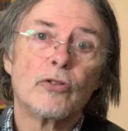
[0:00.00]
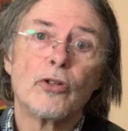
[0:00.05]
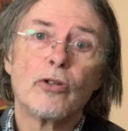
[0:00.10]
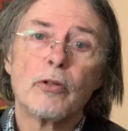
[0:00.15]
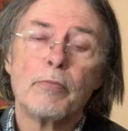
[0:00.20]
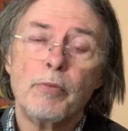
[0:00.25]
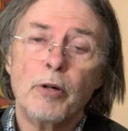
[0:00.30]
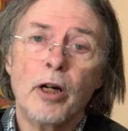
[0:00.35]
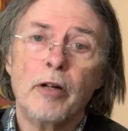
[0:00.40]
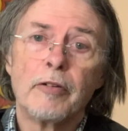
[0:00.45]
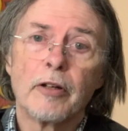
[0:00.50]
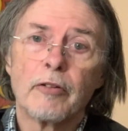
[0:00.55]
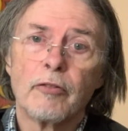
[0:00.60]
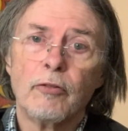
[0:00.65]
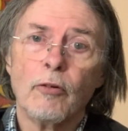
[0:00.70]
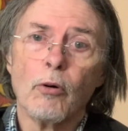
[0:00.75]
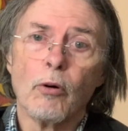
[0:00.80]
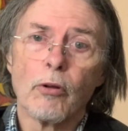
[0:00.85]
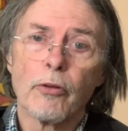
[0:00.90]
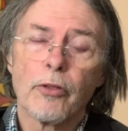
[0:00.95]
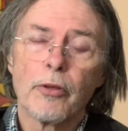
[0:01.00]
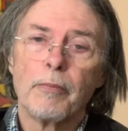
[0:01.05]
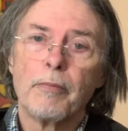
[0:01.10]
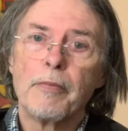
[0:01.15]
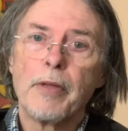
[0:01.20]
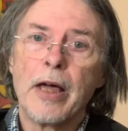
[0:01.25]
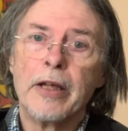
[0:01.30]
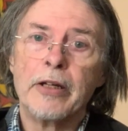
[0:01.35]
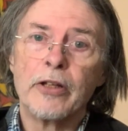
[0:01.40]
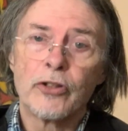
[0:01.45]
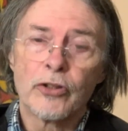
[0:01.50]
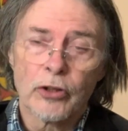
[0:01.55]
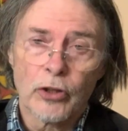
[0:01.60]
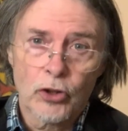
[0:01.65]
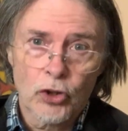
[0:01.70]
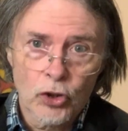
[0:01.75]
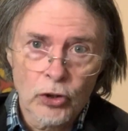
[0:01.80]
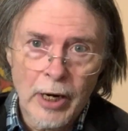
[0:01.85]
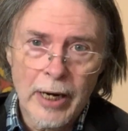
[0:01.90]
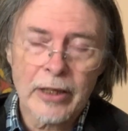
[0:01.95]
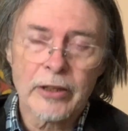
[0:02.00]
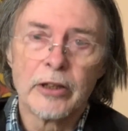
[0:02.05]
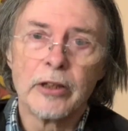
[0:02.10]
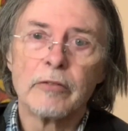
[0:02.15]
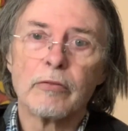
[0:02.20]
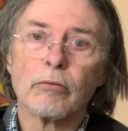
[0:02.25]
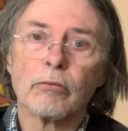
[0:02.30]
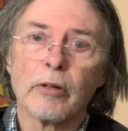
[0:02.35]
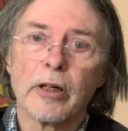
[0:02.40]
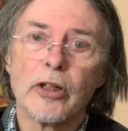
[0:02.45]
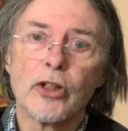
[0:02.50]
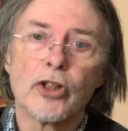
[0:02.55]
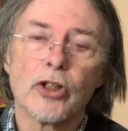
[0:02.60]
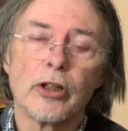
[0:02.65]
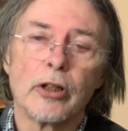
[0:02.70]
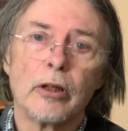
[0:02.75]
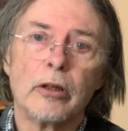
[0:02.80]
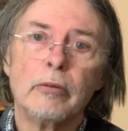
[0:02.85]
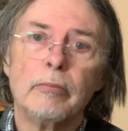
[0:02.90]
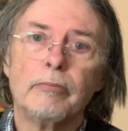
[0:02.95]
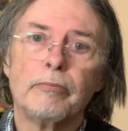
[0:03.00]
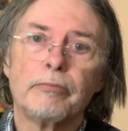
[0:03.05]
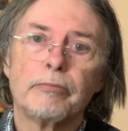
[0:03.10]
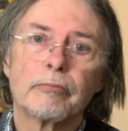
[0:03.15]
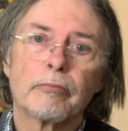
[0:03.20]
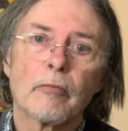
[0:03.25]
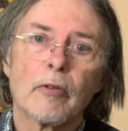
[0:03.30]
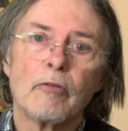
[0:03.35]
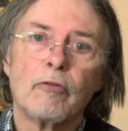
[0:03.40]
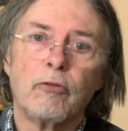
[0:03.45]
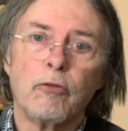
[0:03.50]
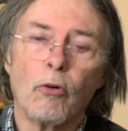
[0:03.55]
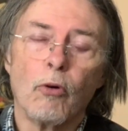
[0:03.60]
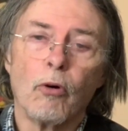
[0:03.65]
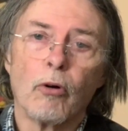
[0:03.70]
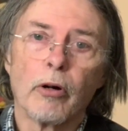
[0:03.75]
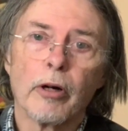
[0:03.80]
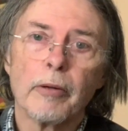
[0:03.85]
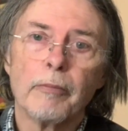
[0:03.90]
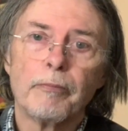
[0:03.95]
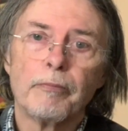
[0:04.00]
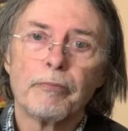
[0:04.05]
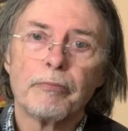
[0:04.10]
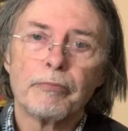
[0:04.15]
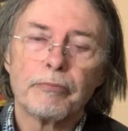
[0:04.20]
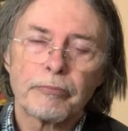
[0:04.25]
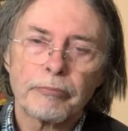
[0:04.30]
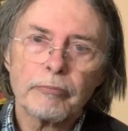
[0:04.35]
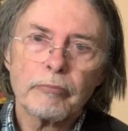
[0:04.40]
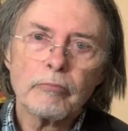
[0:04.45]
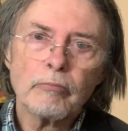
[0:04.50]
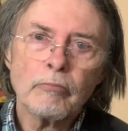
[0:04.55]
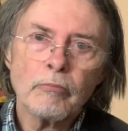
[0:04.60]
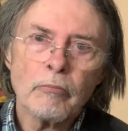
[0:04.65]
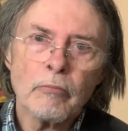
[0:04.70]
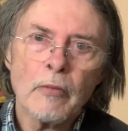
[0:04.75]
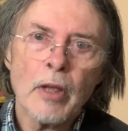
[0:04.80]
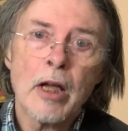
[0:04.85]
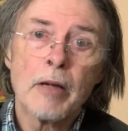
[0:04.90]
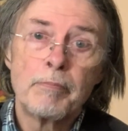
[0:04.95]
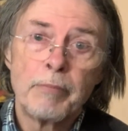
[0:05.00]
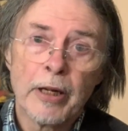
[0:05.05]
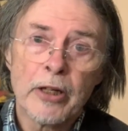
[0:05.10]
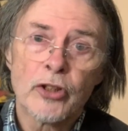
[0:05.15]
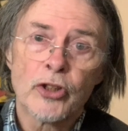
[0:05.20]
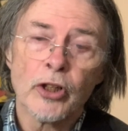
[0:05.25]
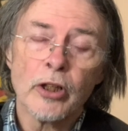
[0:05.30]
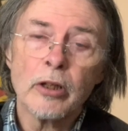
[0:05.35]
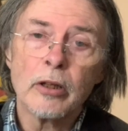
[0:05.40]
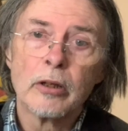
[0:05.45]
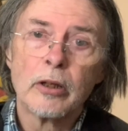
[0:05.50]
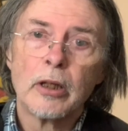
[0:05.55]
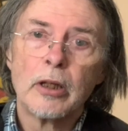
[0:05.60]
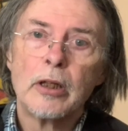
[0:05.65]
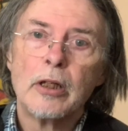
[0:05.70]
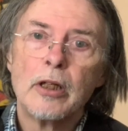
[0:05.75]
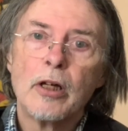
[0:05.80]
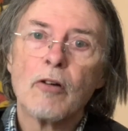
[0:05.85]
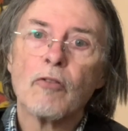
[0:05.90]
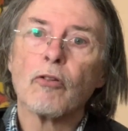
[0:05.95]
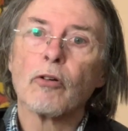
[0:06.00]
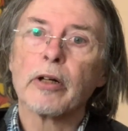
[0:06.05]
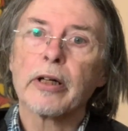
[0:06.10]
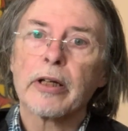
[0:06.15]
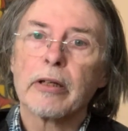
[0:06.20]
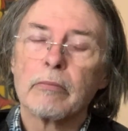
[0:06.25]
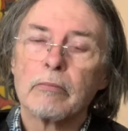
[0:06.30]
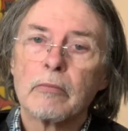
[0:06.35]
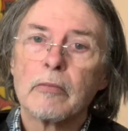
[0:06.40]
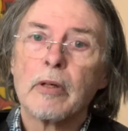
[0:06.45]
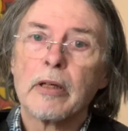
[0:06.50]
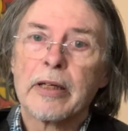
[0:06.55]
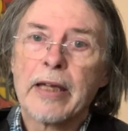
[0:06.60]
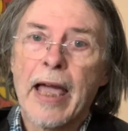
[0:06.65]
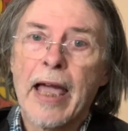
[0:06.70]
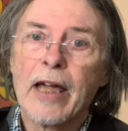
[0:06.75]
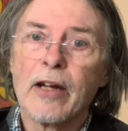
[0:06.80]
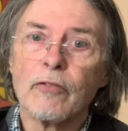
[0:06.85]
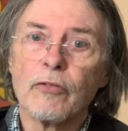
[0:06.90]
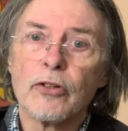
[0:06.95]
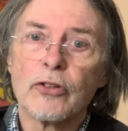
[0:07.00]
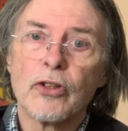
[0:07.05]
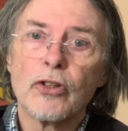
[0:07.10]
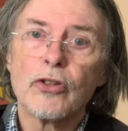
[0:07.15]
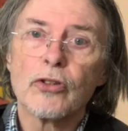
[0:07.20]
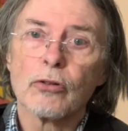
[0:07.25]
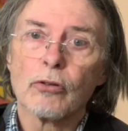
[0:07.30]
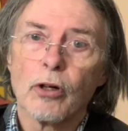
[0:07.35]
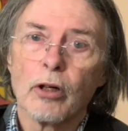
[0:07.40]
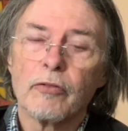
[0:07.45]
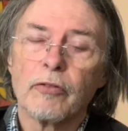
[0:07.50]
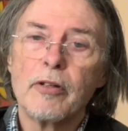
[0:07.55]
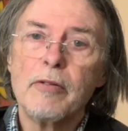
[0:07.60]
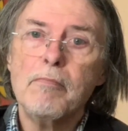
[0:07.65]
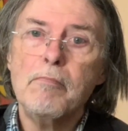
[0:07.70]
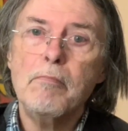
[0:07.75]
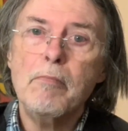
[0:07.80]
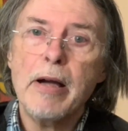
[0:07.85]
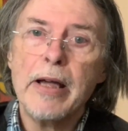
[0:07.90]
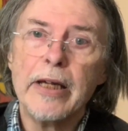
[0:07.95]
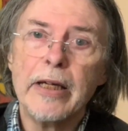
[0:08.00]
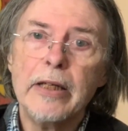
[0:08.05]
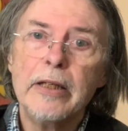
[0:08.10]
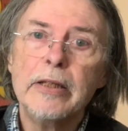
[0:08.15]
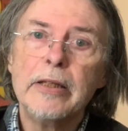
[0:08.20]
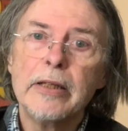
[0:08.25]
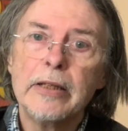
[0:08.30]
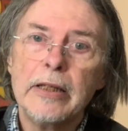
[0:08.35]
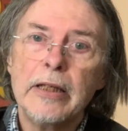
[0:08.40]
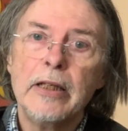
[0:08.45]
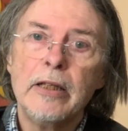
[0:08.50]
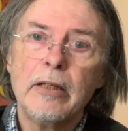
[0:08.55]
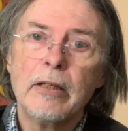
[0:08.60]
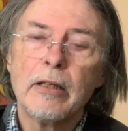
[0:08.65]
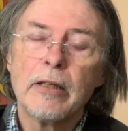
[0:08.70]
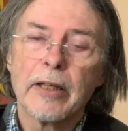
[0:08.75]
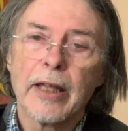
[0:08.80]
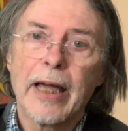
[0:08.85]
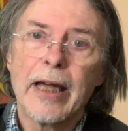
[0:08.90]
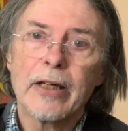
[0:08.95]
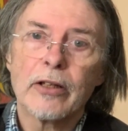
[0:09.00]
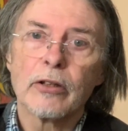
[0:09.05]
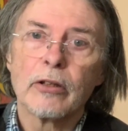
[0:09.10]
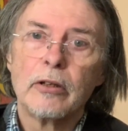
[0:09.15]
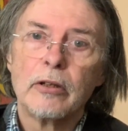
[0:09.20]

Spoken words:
you the perfect fourth, and it's an attractive ratio for a picture. For canvases are often made in that